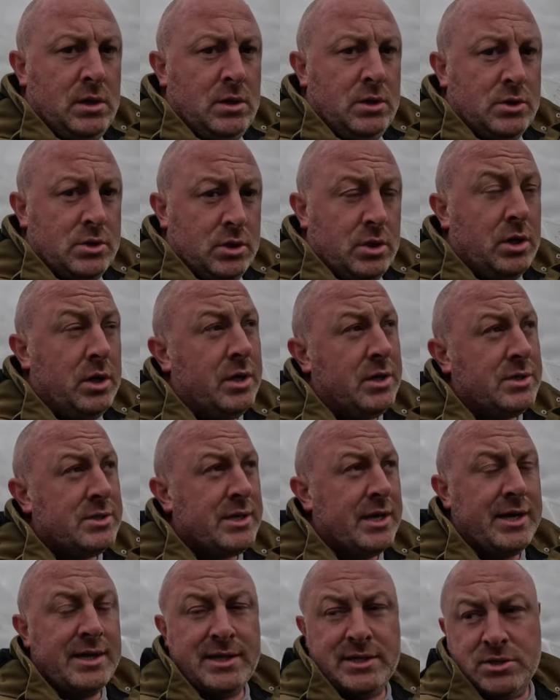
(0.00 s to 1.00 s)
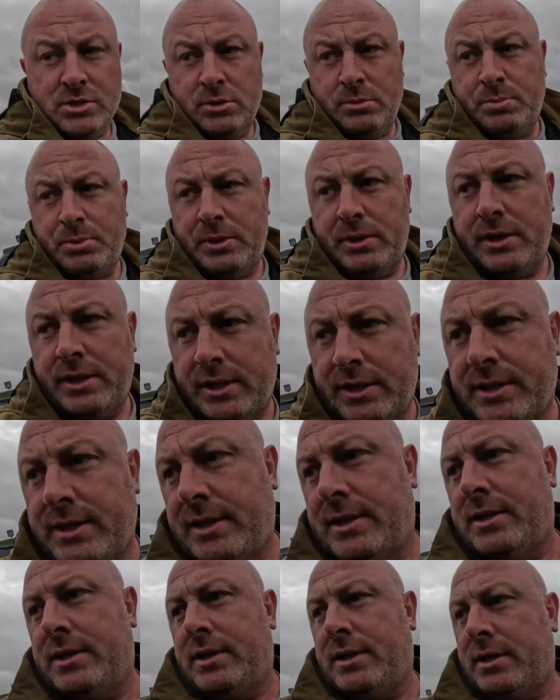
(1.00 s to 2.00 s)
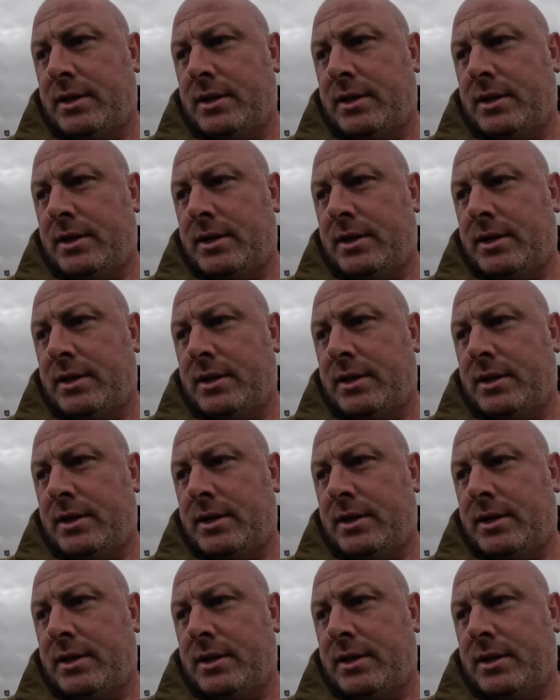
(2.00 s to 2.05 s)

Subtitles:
So start this up and then